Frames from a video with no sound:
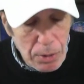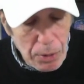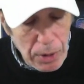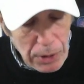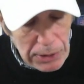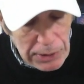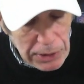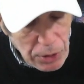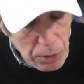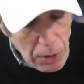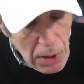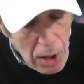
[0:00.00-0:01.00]
We really
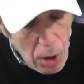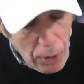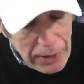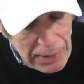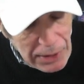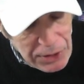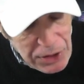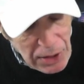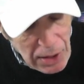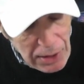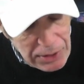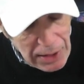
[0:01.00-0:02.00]
do. Okay, let's
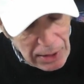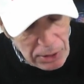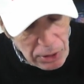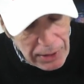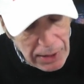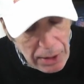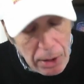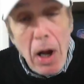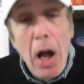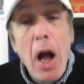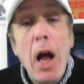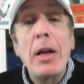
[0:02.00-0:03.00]
take a look here.
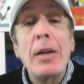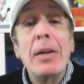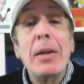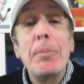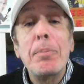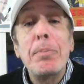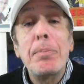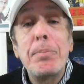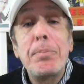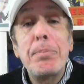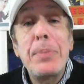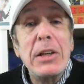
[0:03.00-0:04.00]

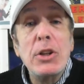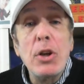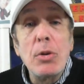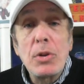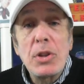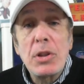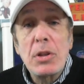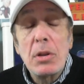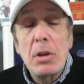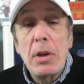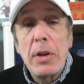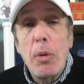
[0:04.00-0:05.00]
Big news
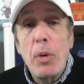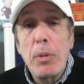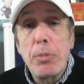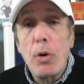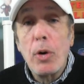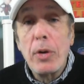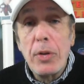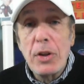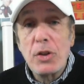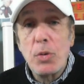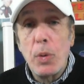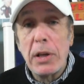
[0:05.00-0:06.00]
that we broke
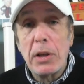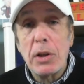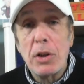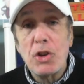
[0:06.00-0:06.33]
this week.